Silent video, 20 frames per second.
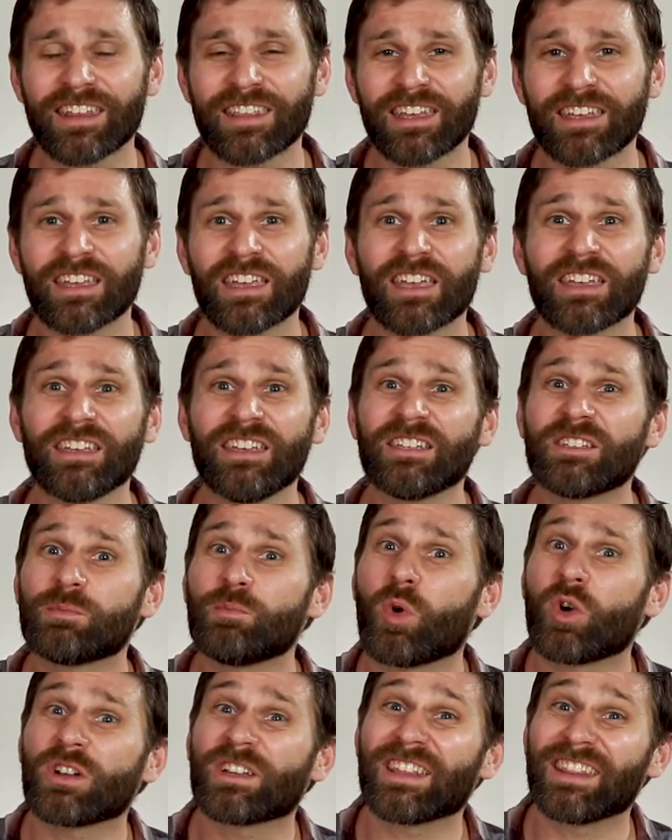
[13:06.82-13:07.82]
I think, gets
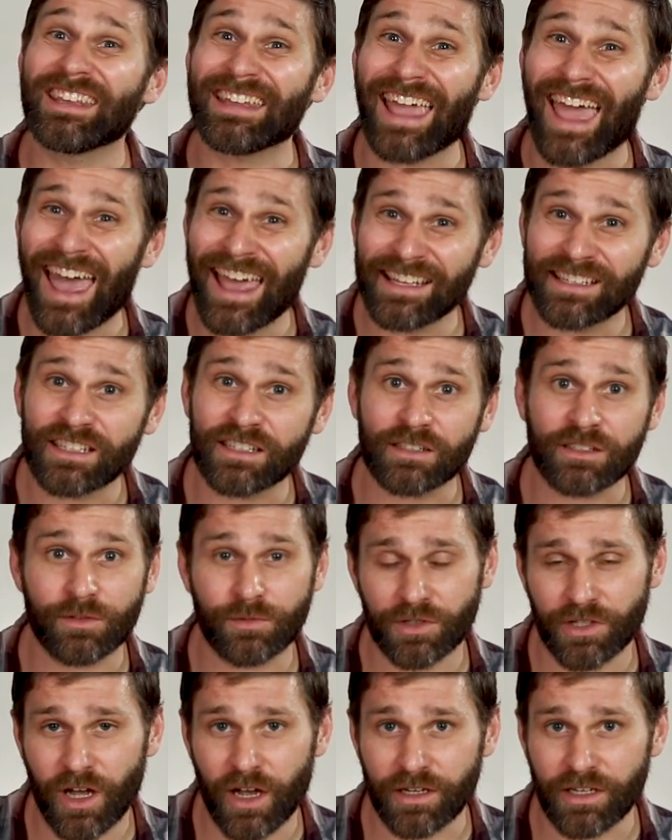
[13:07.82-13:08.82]
more to the essence
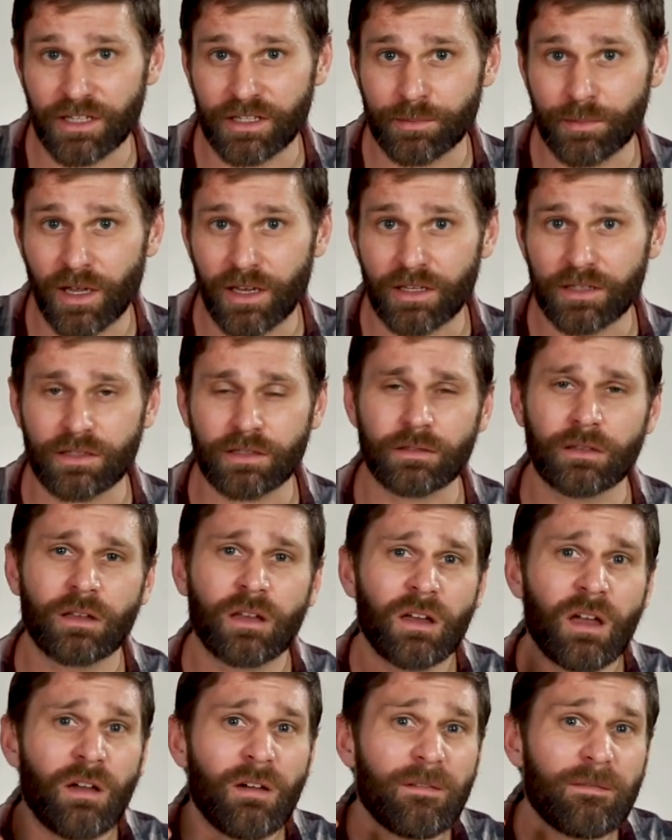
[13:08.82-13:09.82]
of Chinese medicine.
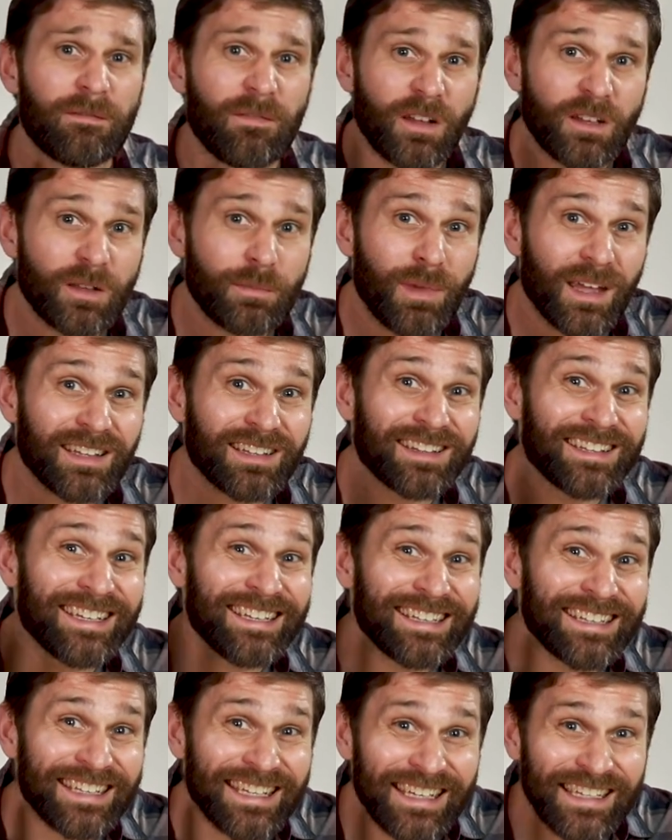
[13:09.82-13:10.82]

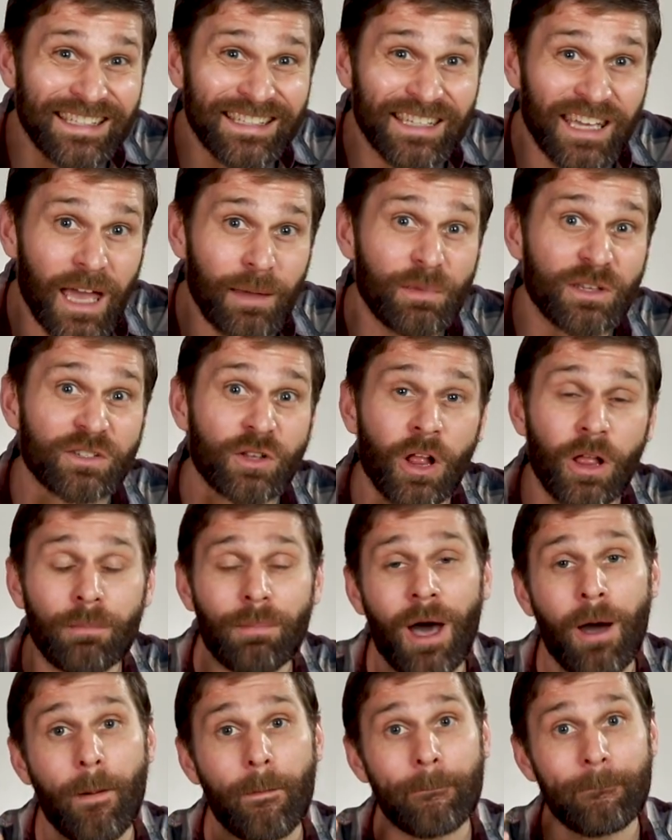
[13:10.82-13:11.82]
Fundamentally, TCM is all
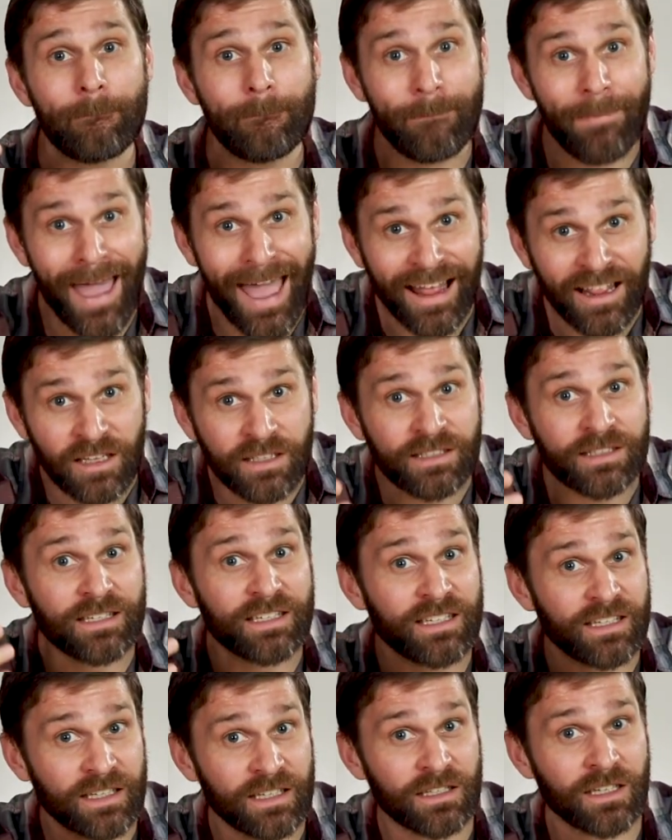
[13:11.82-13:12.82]
about
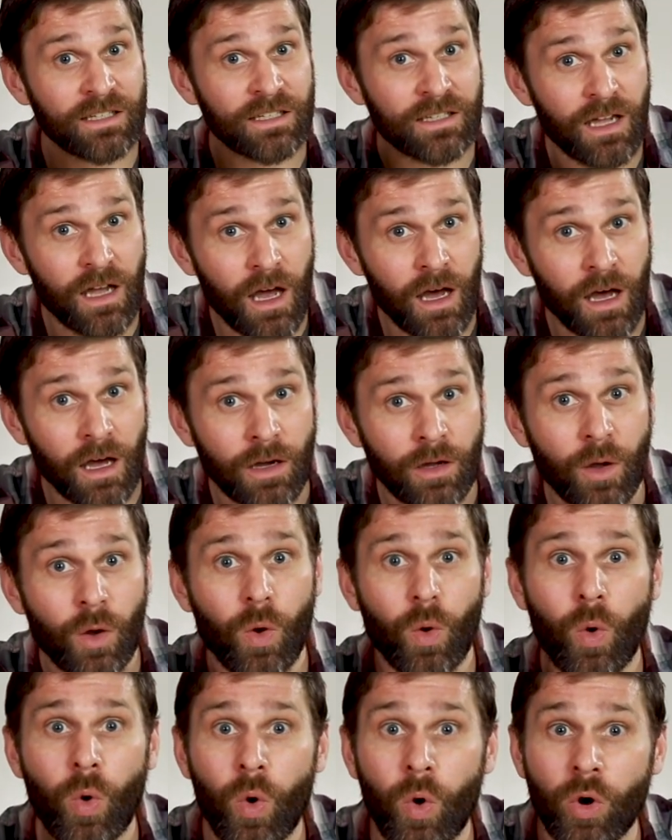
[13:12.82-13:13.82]
balancing yin and yang,
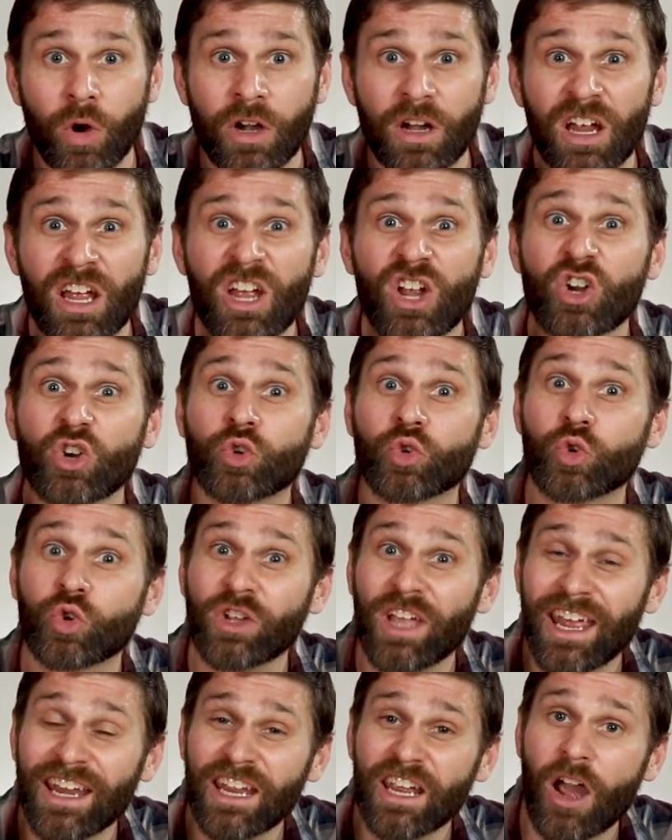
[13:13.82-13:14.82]
or
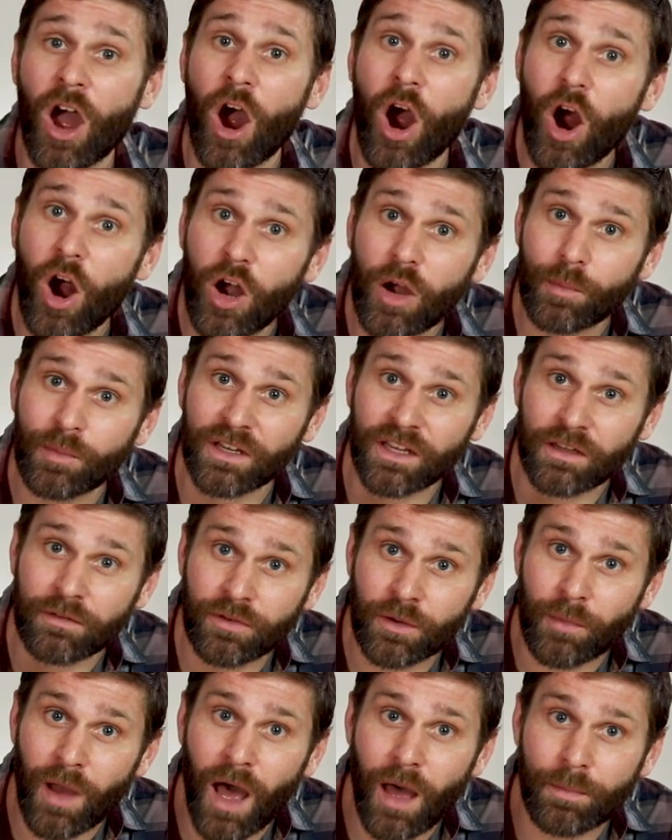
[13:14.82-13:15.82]
creating harmony
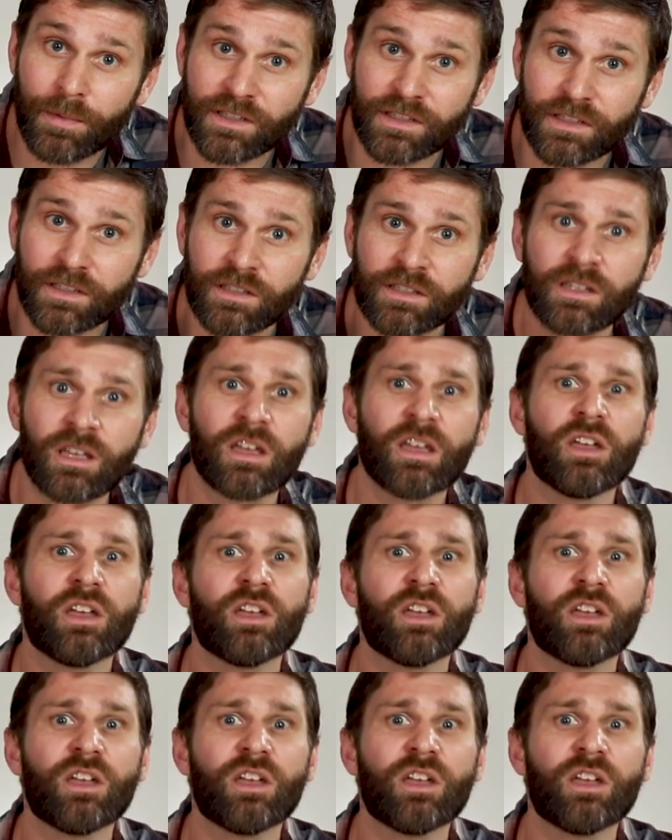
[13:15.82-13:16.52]
from opposites.